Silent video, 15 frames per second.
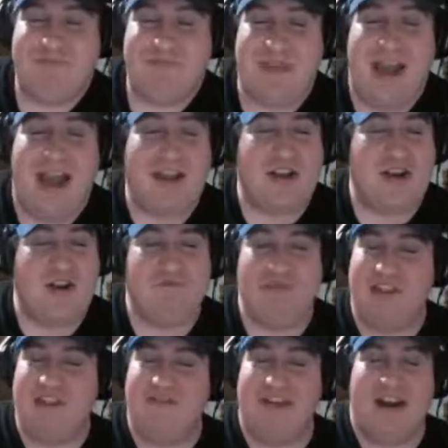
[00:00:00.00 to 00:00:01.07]
I couldn't
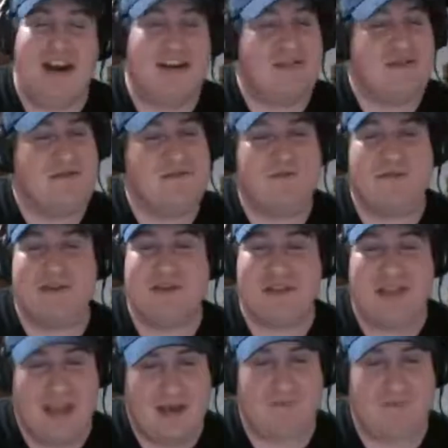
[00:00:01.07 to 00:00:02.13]
believe it either. But
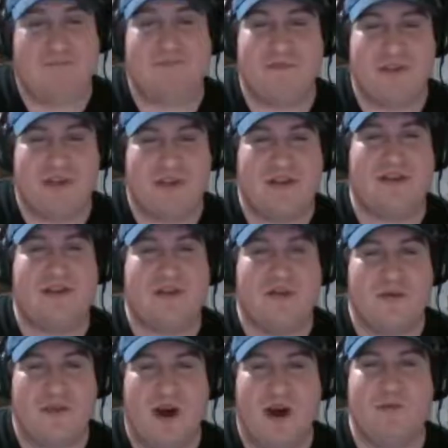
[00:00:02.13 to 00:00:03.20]
yeah, good old
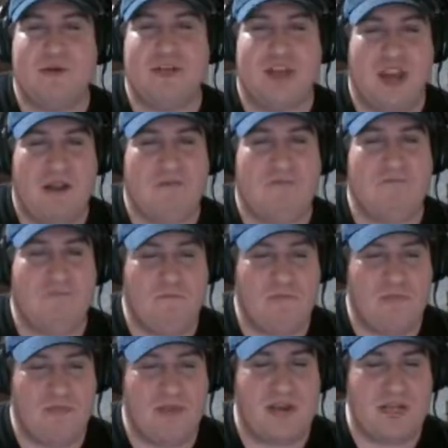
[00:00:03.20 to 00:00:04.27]
Thomas Jane.
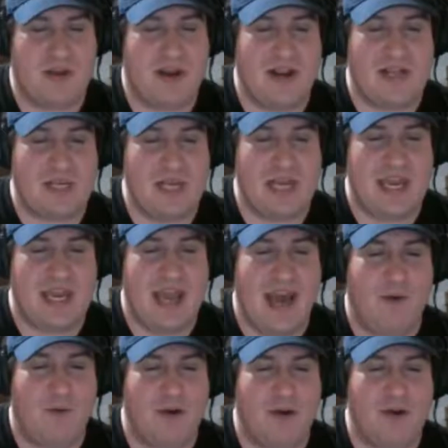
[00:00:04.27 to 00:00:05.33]
It's great to see he
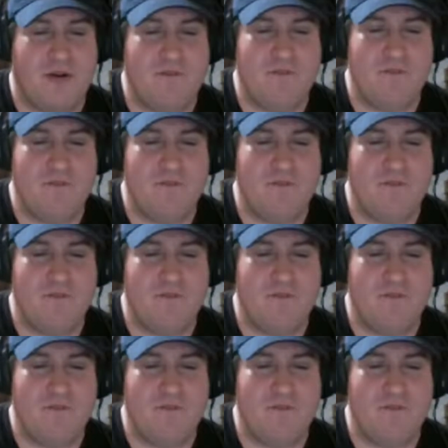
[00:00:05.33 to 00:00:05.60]
got work.